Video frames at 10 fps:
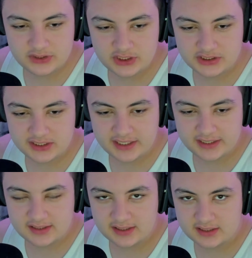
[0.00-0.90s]
J J can
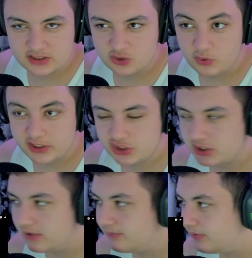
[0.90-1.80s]
like switch
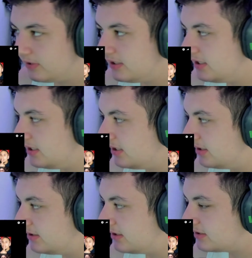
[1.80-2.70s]
if he
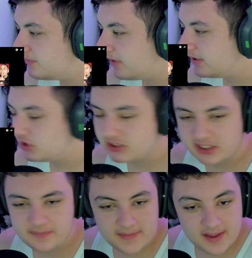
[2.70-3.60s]
doesn't fight J J.